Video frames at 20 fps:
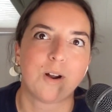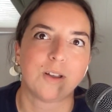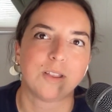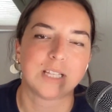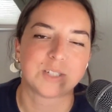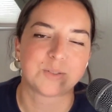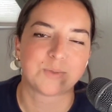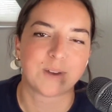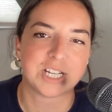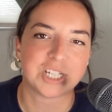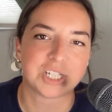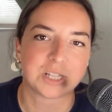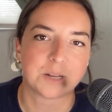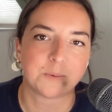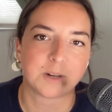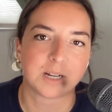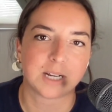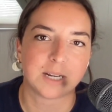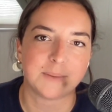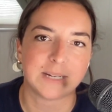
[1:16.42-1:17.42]
this range that
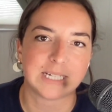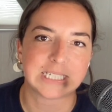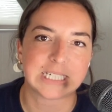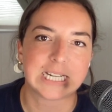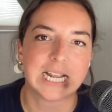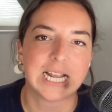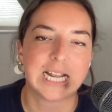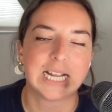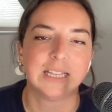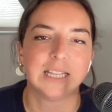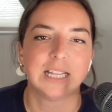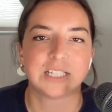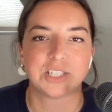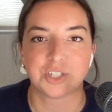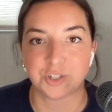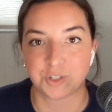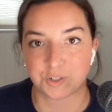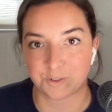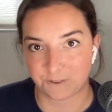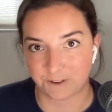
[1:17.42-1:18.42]
we're going to make today, let's
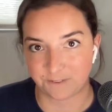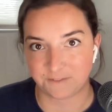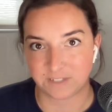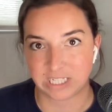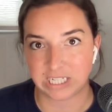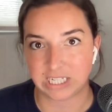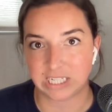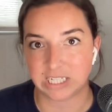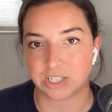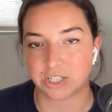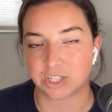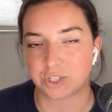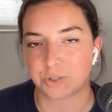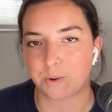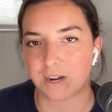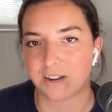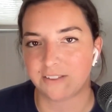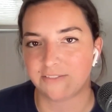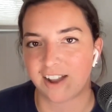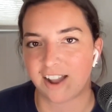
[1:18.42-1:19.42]
use 15 to
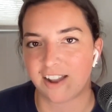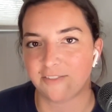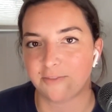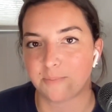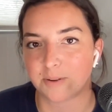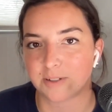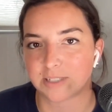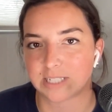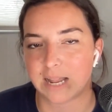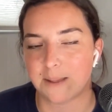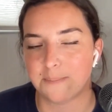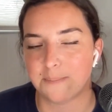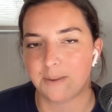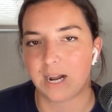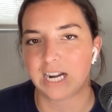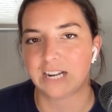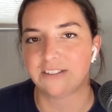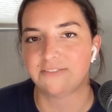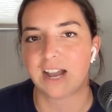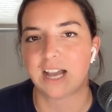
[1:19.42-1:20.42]
25%
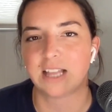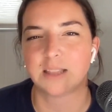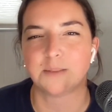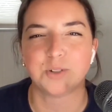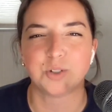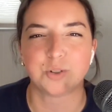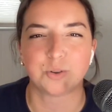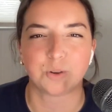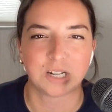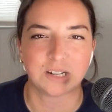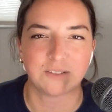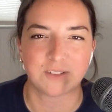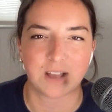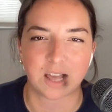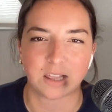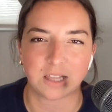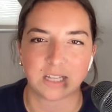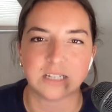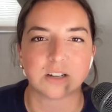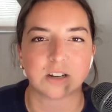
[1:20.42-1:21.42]
body fat. The majority of
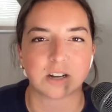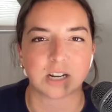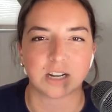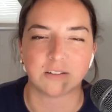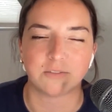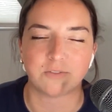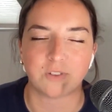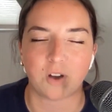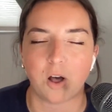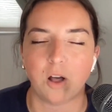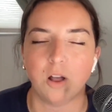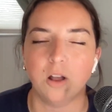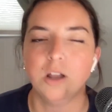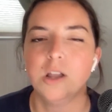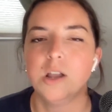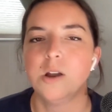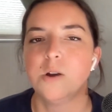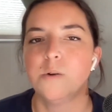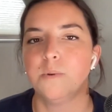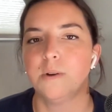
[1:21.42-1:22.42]
athletes are going to fall
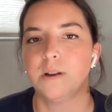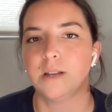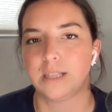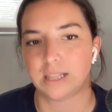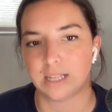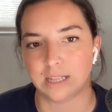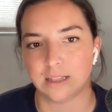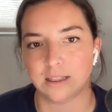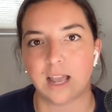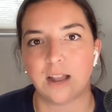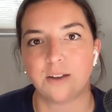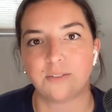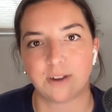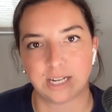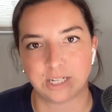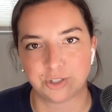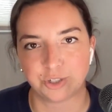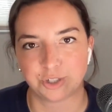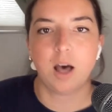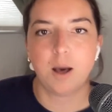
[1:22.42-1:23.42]
within that
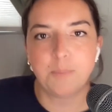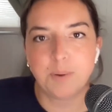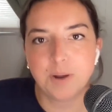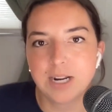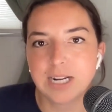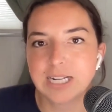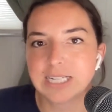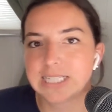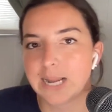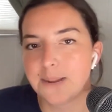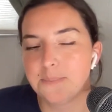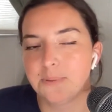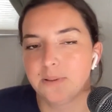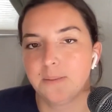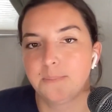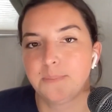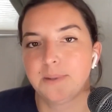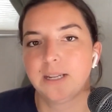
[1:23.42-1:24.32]
range. I'll put an example up